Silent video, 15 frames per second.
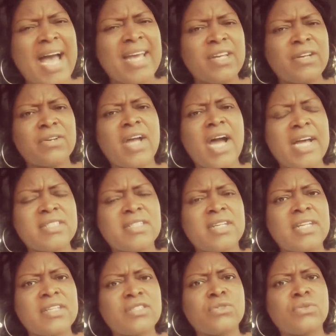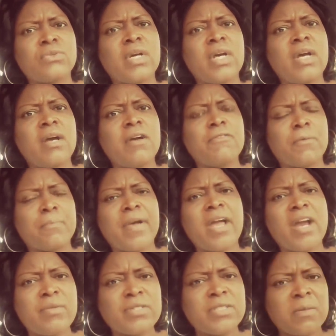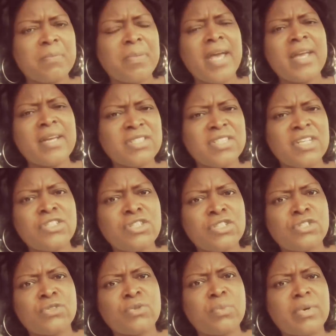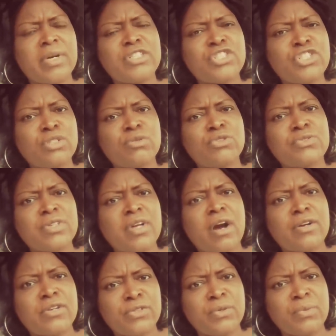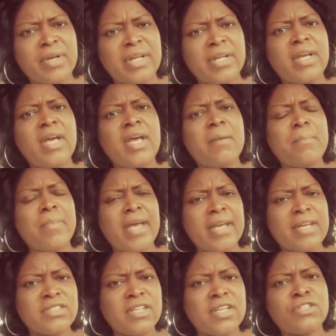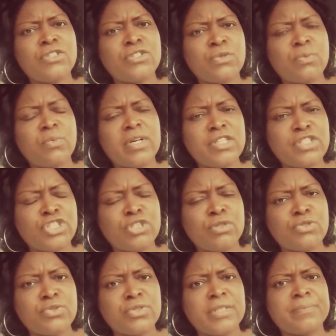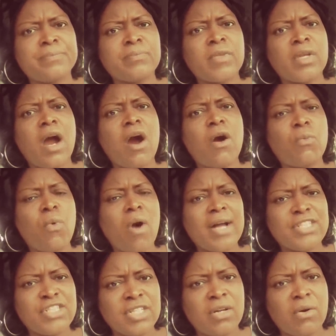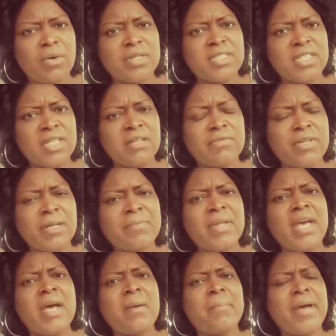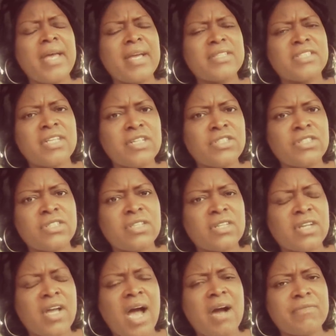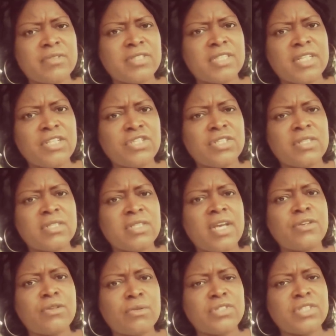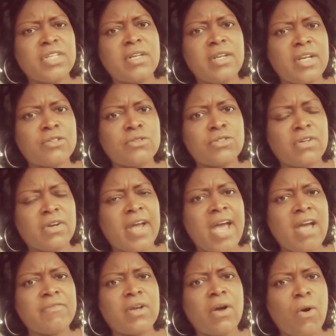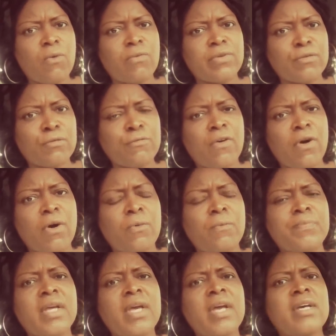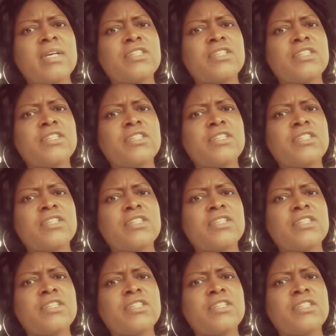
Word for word: I hear God saying to for parents to pay attention to what children are doing. Pay attention to what children are watching on TV. Pay attention to the conversations that your teenagers are having over the phone.